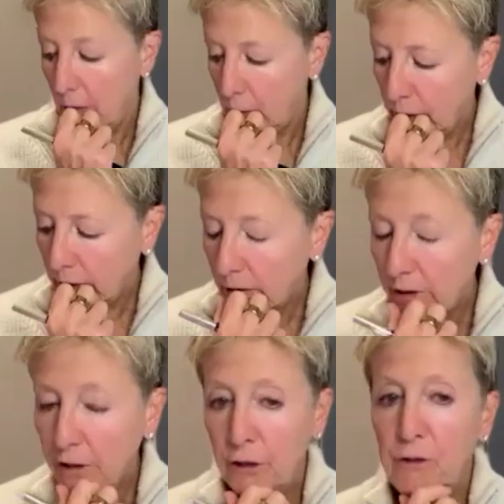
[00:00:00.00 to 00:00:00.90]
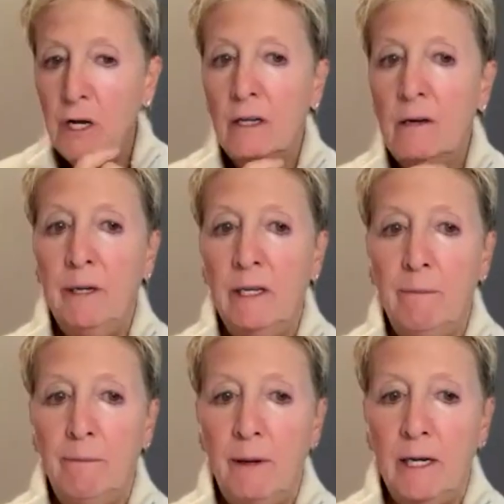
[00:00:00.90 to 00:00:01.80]
Well, can you talk a bit
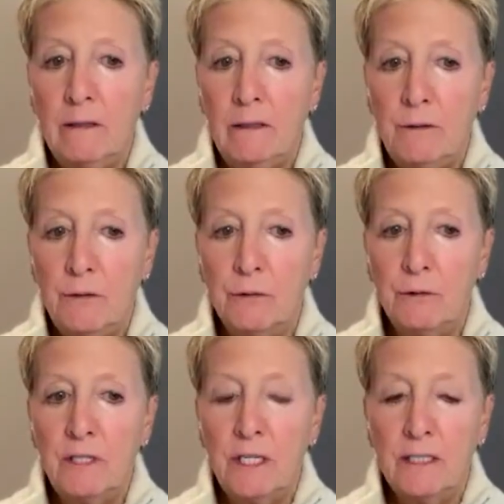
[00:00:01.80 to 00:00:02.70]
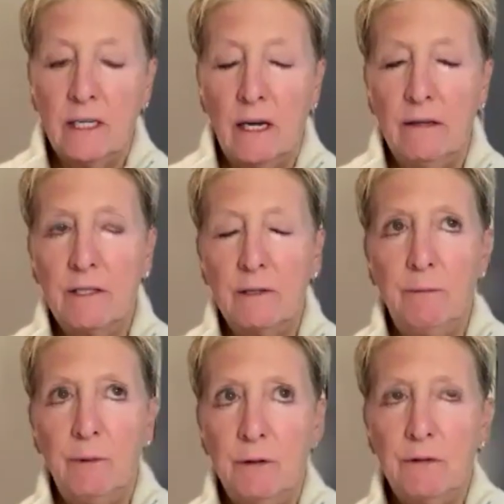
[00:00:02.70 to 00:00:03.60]
about the tool sets? I
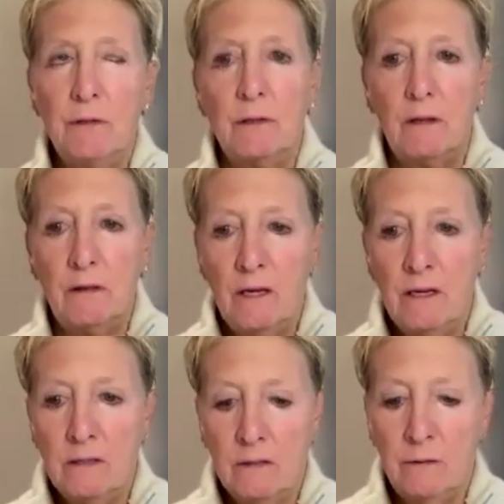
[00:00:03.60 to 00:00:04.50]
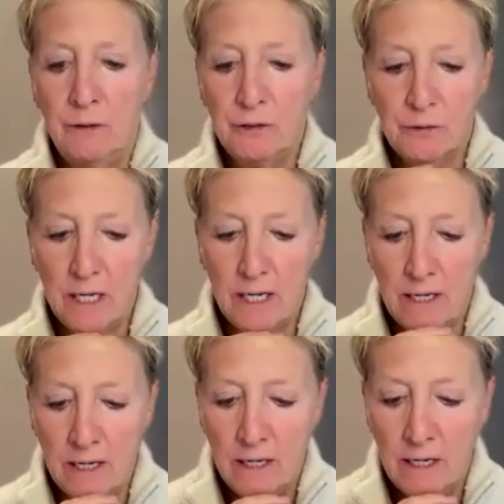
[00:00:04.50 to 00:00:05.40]
suppose that the thing is so
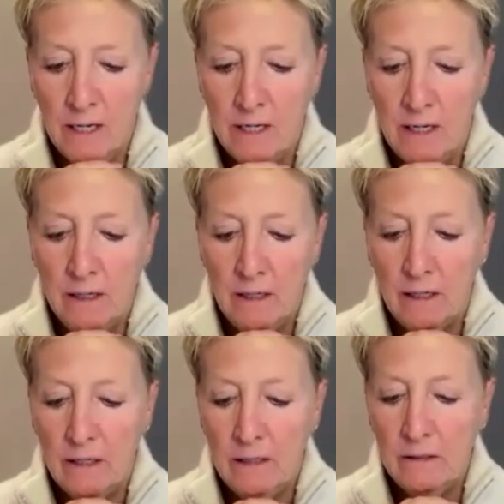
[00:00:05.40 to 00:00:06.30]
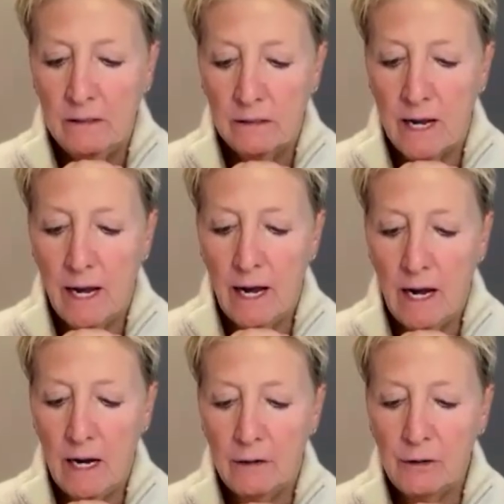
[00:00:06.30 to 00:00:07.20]
intriguing is
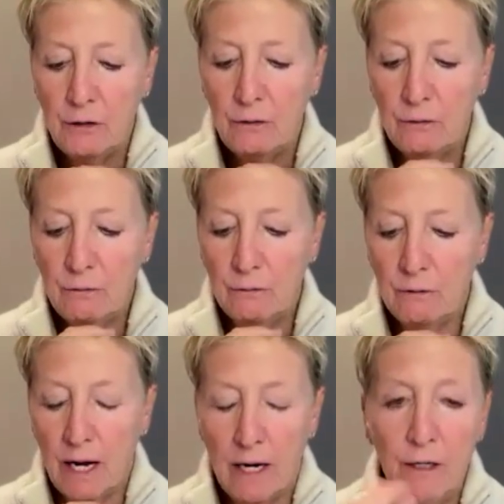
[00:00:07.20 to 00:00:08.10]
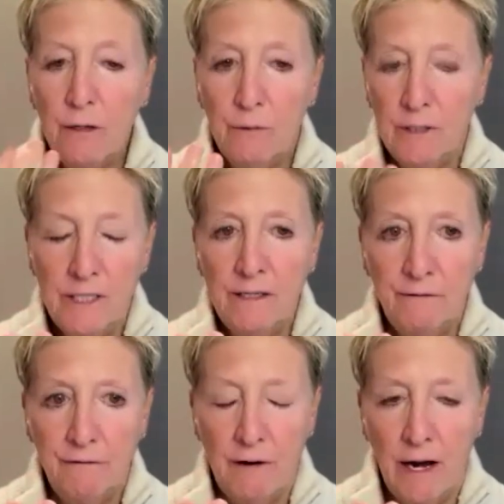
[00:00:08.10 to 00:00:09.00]
how do you
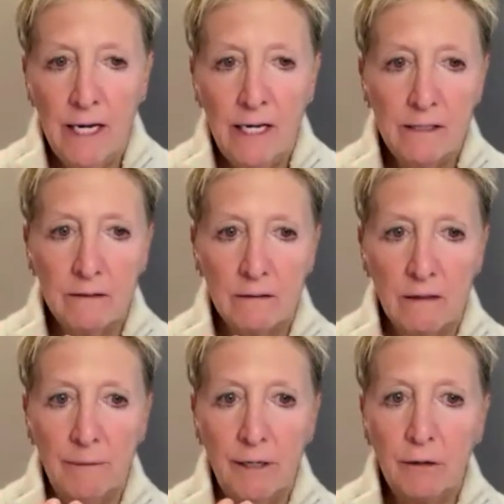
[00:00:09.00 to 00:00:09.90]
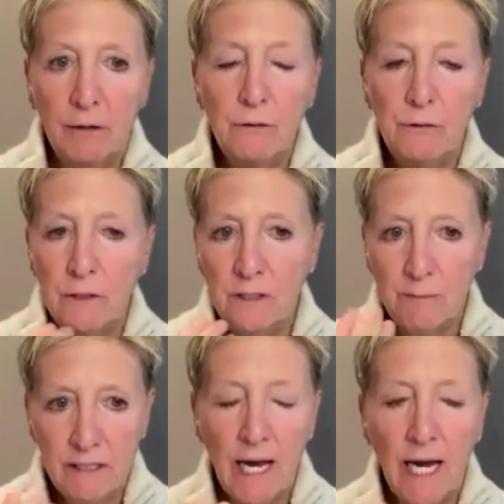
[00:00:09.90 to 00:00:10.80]
identify it? I mean, are you doing this
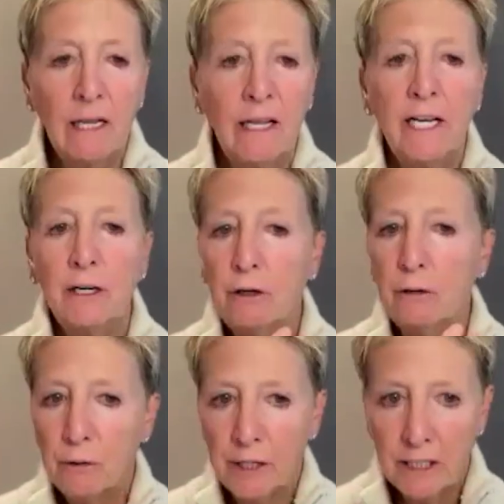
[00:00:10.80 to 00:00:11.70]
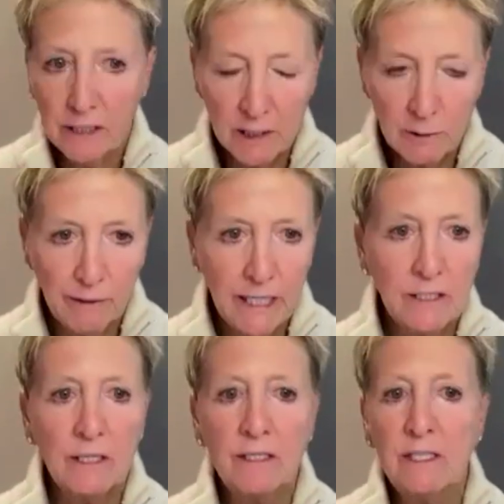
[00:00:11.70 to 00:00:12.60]
by satellite? Are you going to these
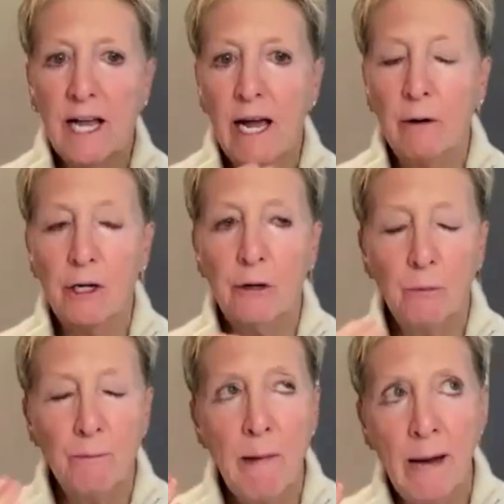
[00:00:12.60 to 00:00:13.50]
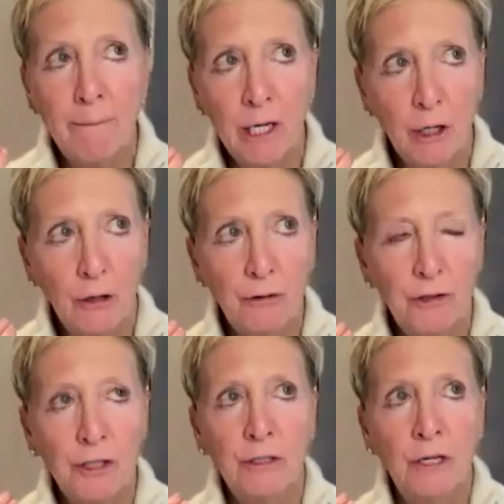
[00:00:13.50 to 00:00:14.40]
places? How are you mapping
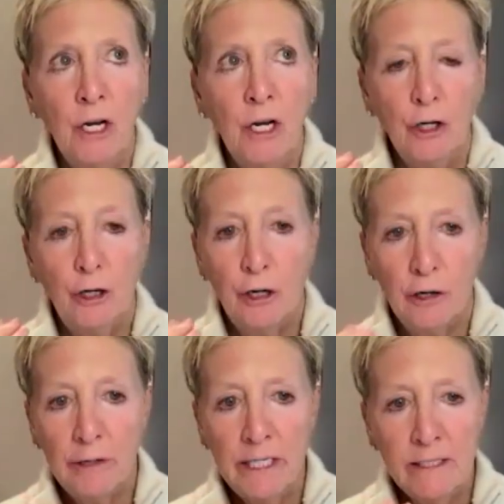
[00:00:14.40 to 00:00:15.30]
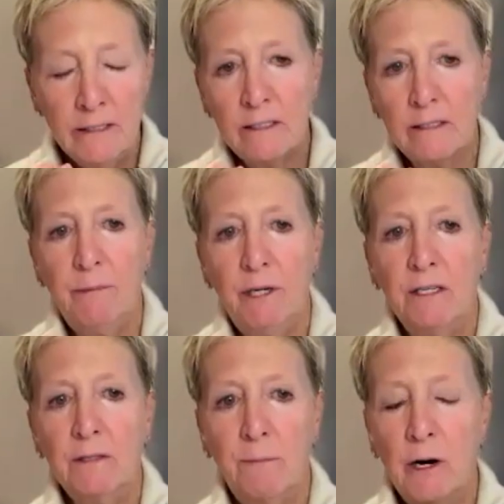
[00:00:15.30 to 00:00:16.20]
ocean currents?
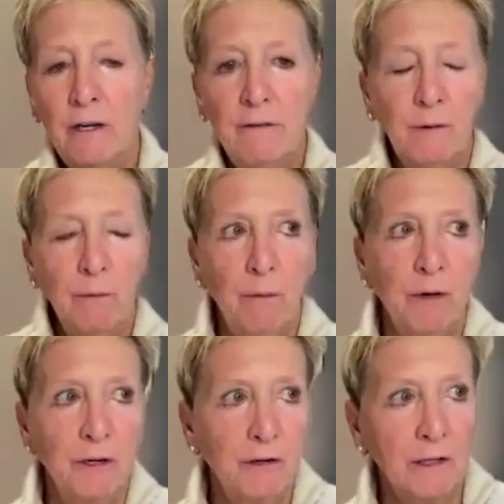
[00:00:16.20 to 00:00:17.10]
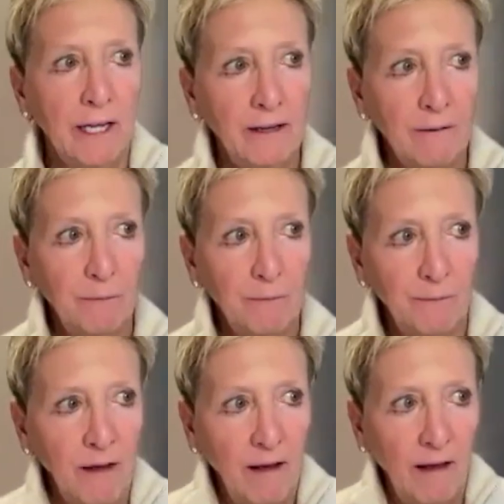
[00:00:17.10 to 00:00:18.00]
Because part of it we wonder like
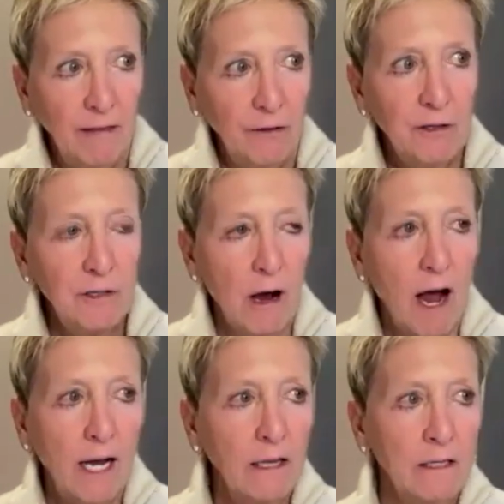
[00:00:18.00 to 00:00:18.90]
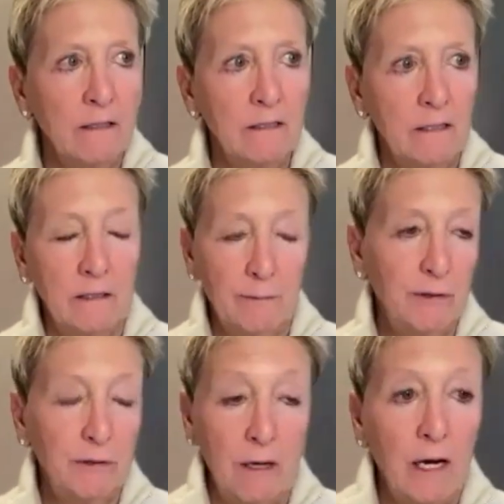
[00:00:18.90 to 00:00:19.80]
there's islands,
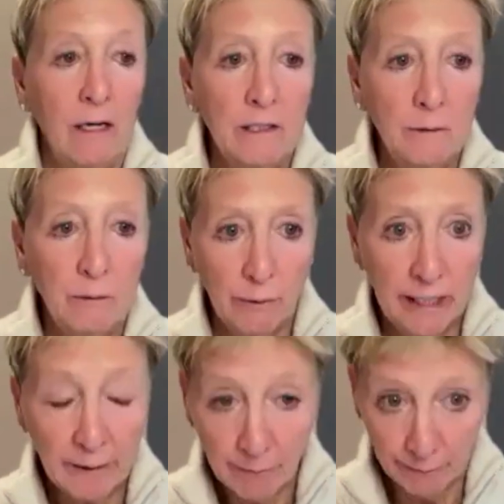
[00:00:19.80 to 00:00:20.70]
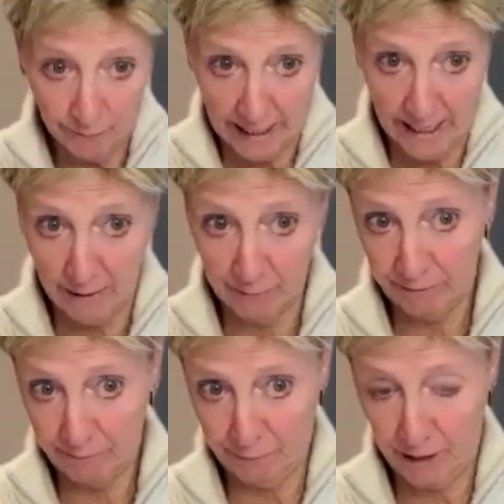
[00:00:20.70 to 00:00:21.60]
especially islands we're working right now
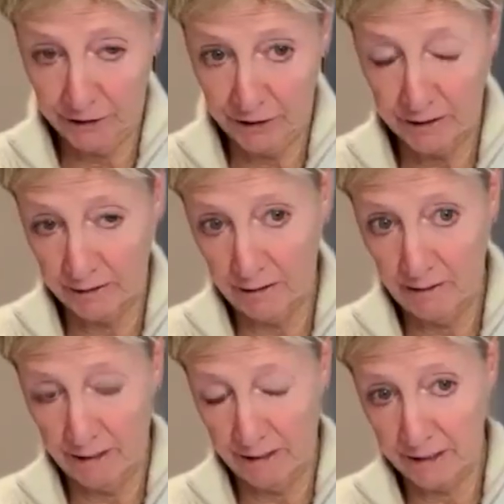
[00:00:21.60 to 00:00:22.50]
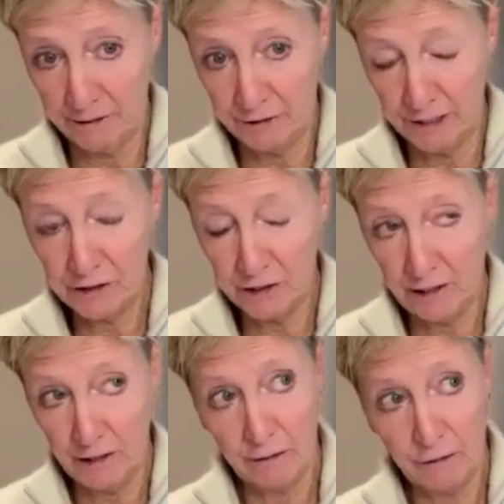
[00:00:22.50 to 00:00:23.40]
with projects in
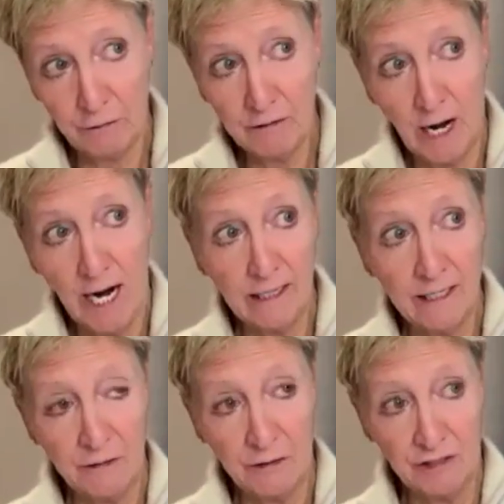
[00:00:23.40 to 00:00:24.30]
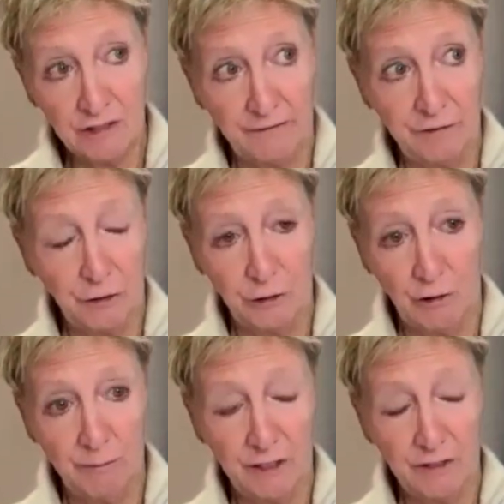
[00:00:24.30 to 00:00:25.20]
Indonesia. Their islands just have
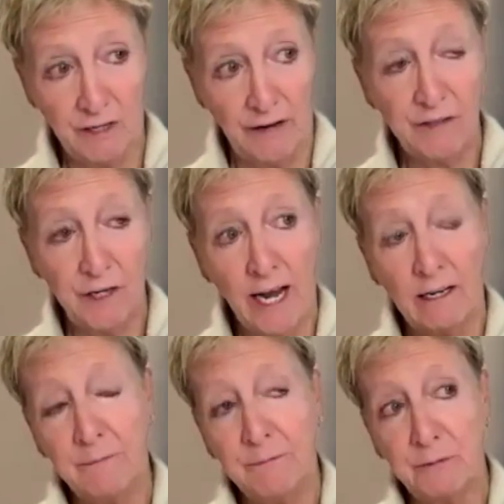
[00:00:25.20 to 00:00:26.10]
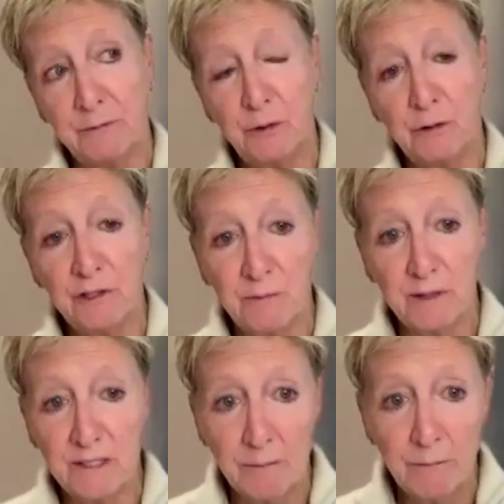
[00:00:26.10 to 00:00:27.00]
so much stuff. Yeah, it comes from tourists,
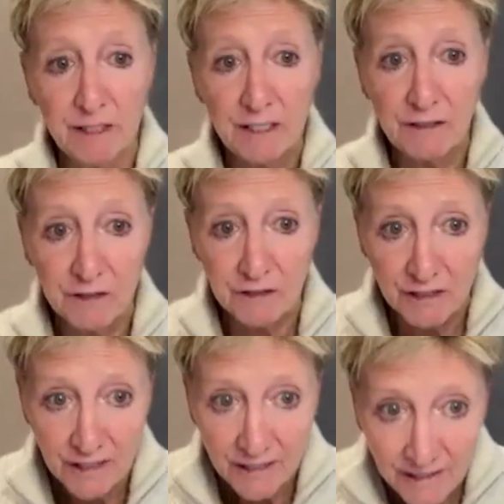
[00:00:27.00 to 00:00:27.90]
but some of it is just